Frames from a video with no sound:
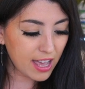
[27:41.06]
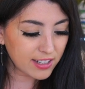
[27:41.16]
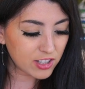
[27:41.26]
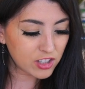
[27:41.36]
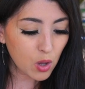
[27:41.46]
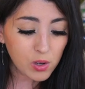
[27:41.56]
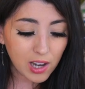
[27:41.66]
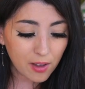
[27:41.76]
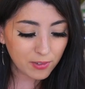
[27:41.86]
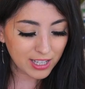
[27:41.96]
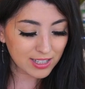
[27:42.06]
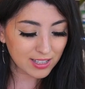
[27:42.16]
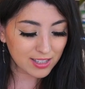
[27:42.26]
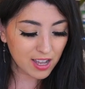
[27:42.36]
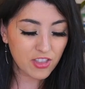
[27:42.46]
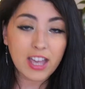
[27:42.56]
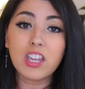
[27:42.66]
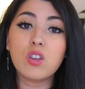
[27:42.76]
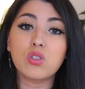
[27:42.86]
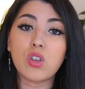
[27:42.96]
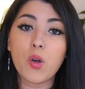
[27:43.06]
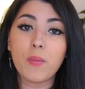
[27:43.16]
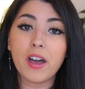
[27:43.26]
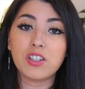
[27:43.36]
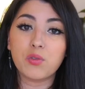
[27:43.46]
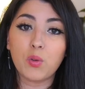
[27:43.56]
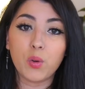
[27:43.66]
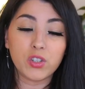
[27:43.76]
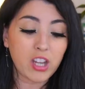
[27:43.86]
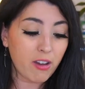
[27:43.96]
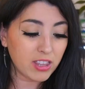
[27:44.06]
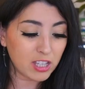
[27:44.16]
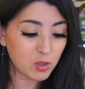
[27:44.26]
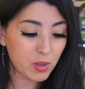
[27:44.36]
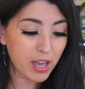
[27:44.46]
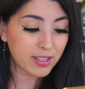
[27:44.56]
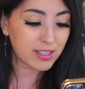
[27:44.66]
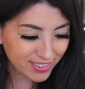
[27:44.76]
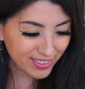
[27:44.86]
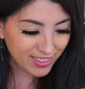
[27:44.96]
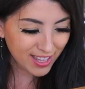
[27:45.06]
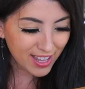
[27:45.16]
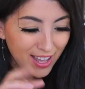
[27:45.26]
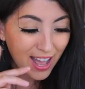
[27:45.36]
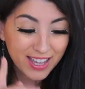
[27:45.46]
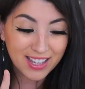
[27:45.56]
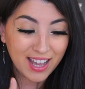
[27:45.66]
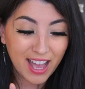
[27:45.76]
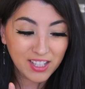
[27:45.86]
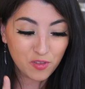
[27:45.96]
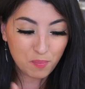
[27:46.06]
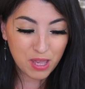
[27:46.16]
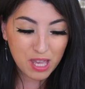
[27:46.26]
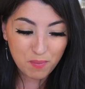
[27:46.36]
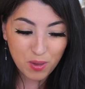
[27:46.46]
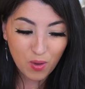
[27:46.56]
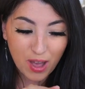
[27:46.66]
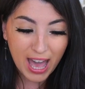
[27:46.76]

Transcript: just so lovely to see. Thank you so much for sharing this with us. I can kind of peep your